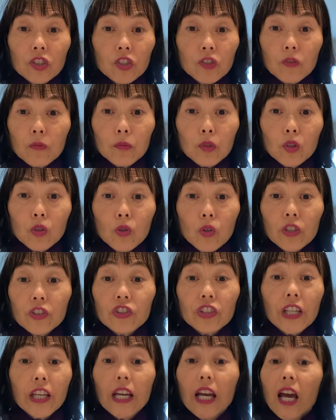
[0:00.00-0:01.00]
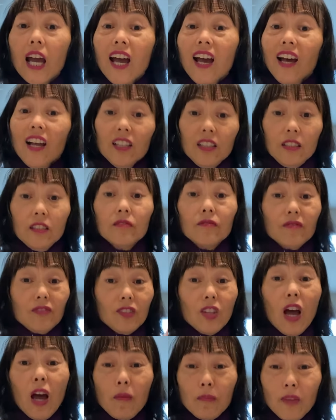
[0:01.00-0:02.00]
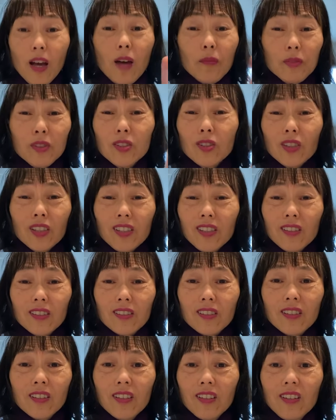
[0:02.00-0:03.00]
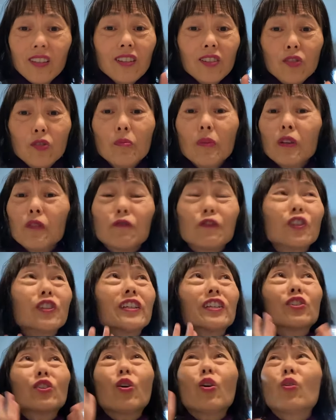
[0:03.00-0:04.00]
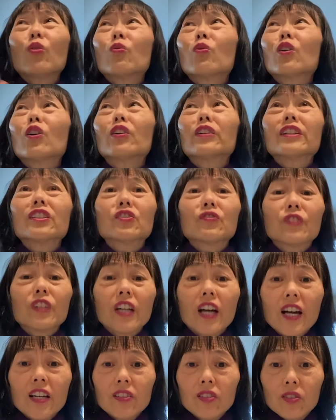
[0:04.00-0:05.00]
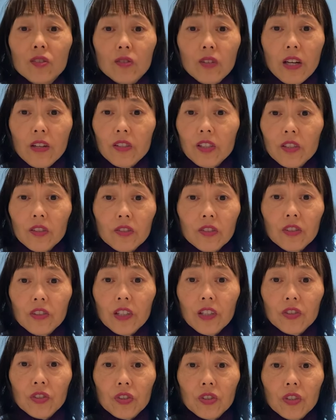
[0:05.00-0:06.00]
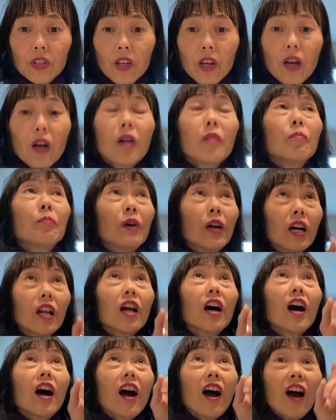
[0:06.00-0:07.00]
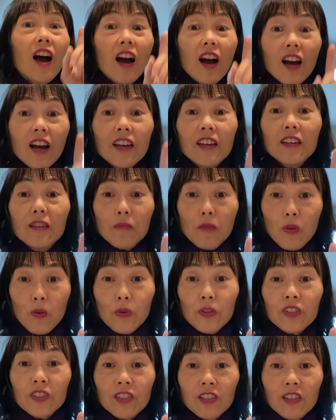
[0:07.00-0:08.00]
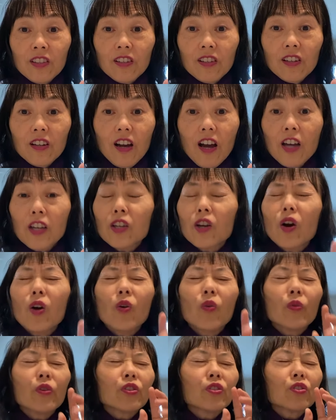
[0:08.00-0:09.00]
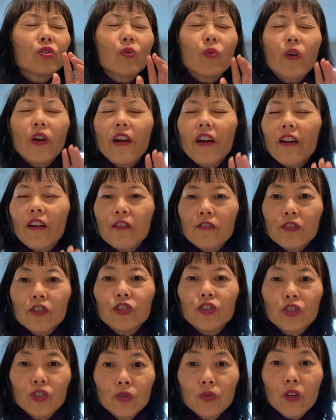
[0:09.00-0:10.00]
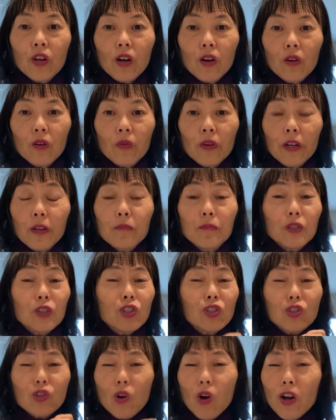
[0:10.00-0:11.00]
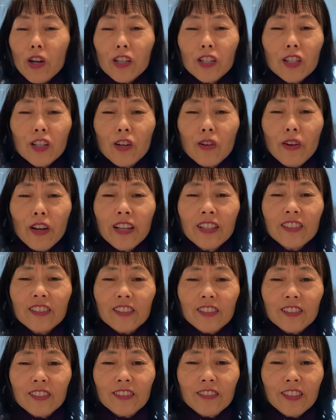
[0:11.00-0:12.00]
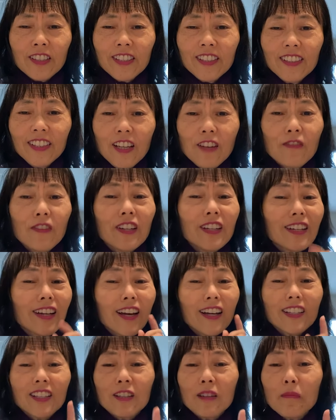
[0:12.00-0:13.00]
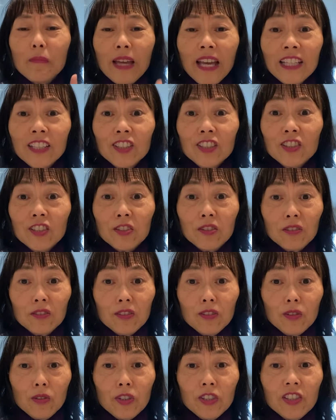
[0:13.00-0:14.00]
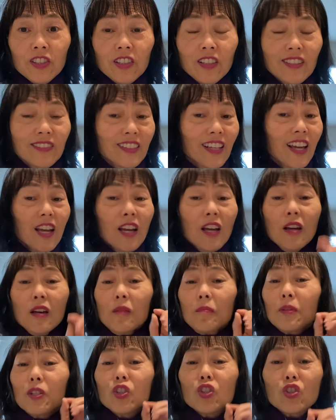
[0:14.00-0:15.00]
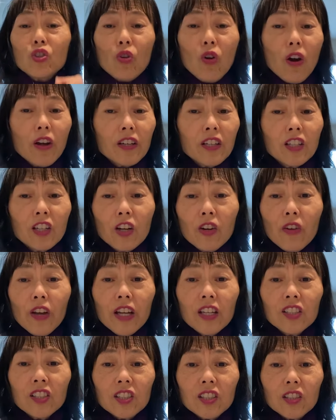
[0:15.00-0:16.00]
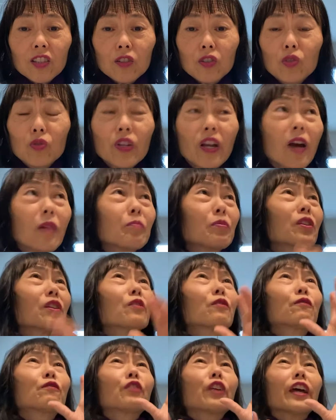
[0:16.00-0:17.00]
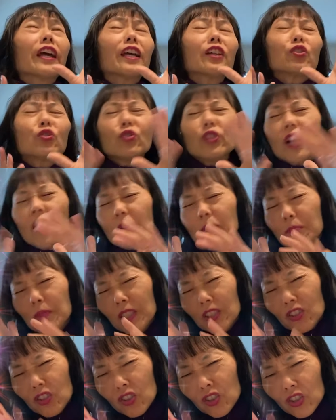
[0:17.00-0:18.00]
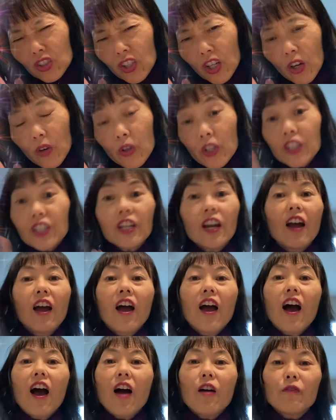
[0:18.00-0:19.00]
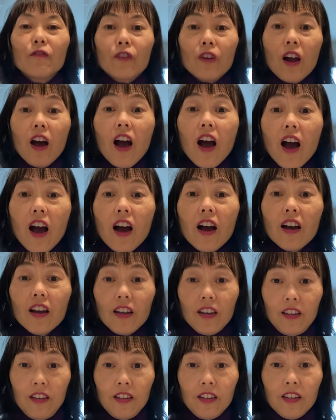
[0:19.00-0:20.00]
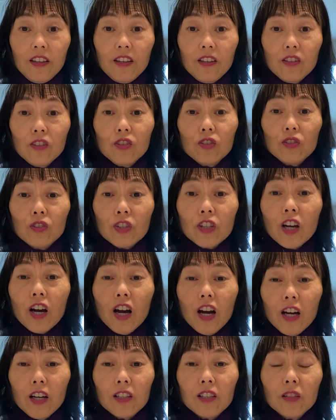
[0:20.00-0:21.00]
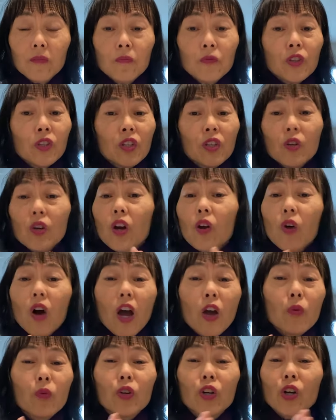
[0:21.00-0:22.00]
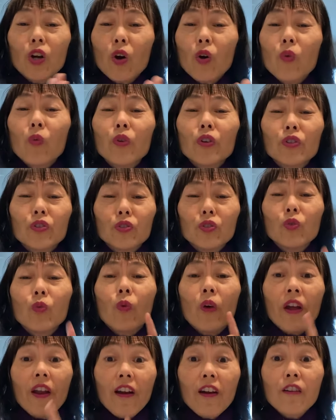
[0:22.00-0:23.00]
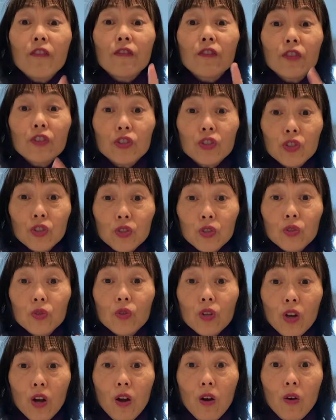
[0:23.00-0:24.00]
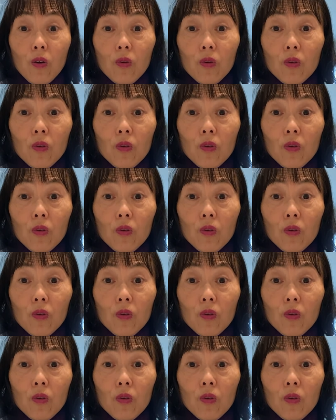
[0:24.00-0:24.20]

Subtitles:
from the Lord saying, I'm still here. You may feel like the whole world has forgotten you out here in the desert, but I am always here. I go with you wherever you go, right? Be strong and courageous, right? Have I not commanded you, the Lord says. Be strong and courageous. Do not be afraid. Do not be discouraged. For I, your God, I will go with you wherever you go,